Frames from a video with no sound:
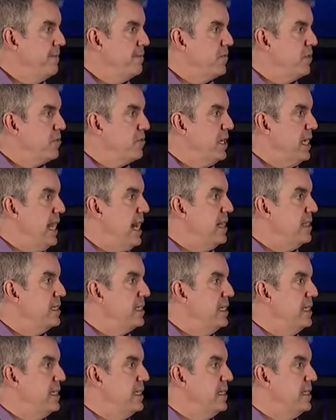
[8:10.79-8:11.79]
The
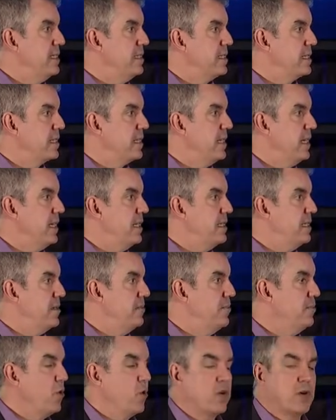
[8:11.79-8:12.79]
reality is
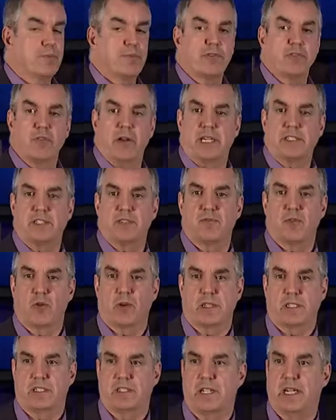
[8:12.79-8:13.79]
that more progressive
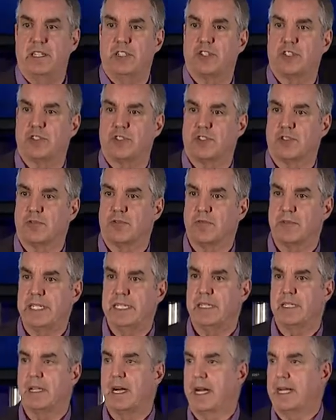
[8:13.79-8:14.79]
organizations are
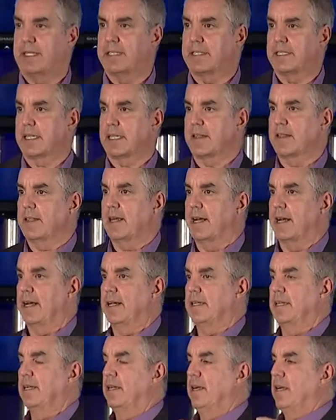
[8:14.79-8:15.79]
realizing
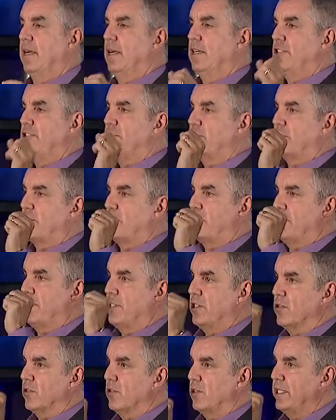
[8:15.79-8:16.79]
that just
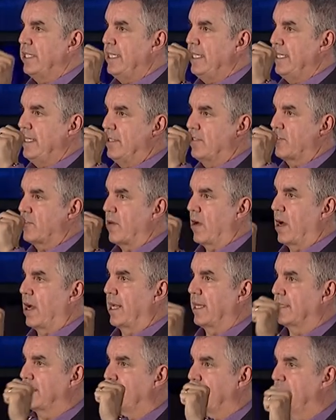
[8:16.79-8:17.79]
purely
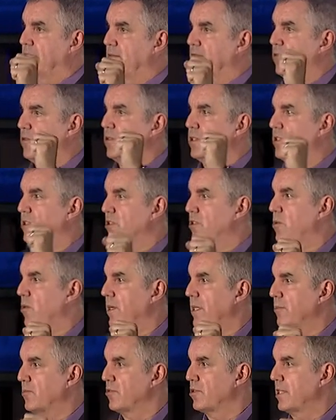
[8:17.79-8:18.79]
trying to influence the
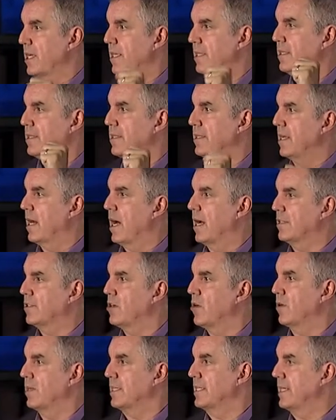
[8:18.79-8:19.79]
20% is not
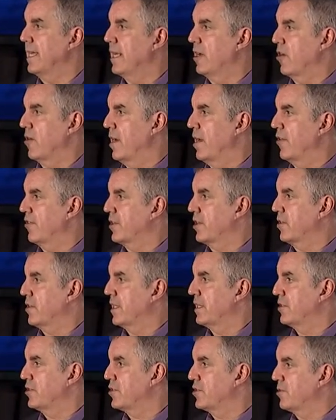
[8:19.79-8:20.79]
going to get our healthcare
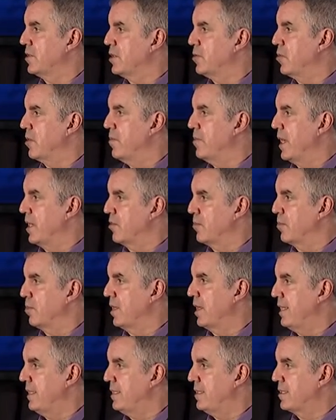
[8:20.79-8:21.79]
industry to a better
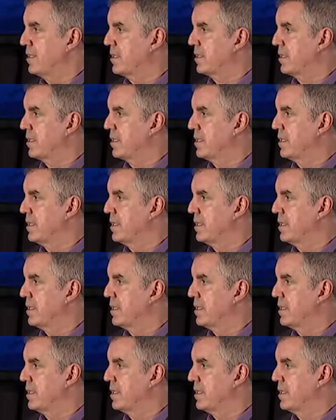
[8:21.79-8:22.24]
place.